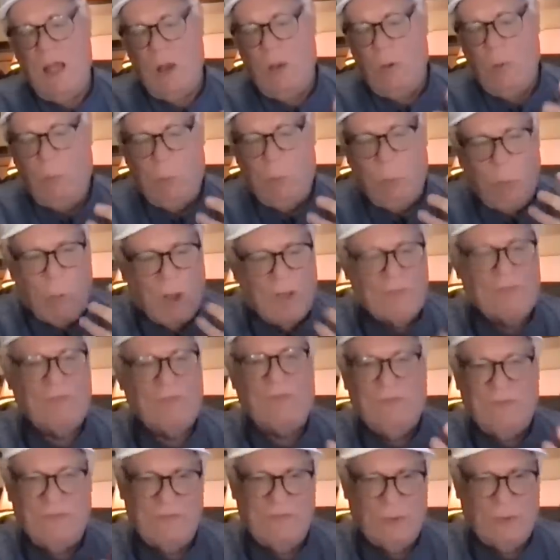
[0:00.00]
one
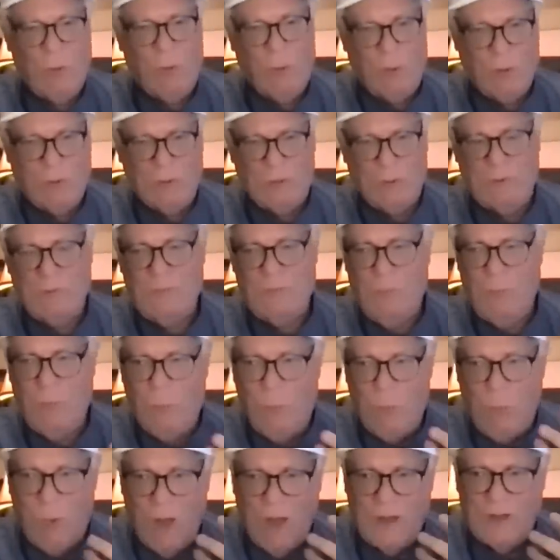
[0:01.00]
soul,
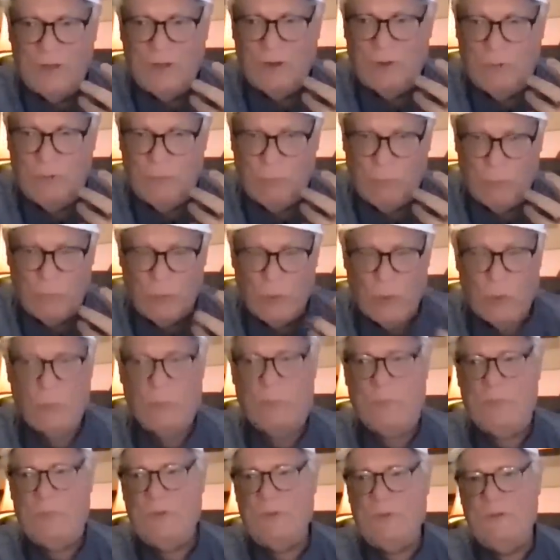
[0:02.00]
one
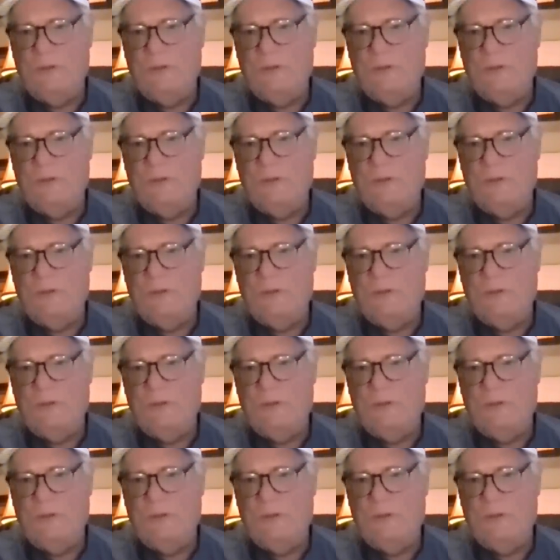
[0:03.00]
group,